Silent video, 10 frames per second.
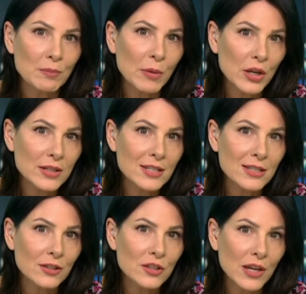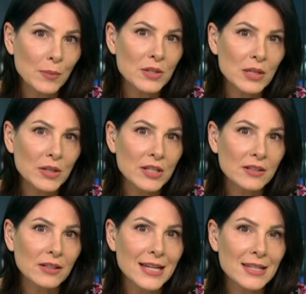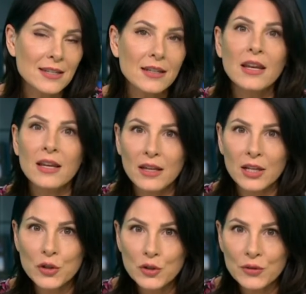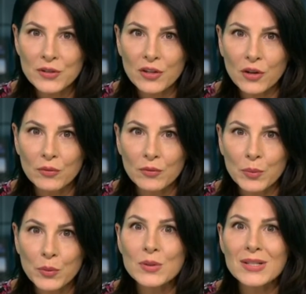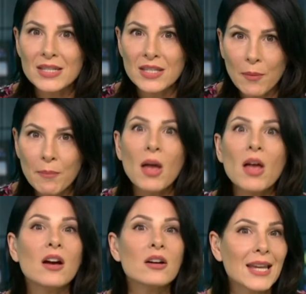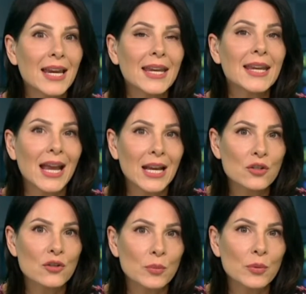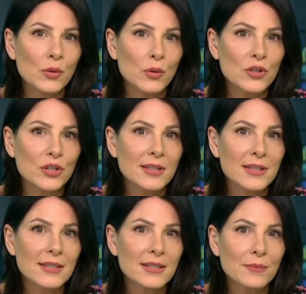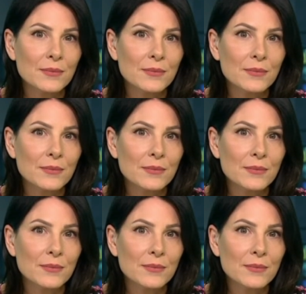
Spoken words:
But, as our deputy political editor, Anushka Astana, reports, some are taking extra precautions.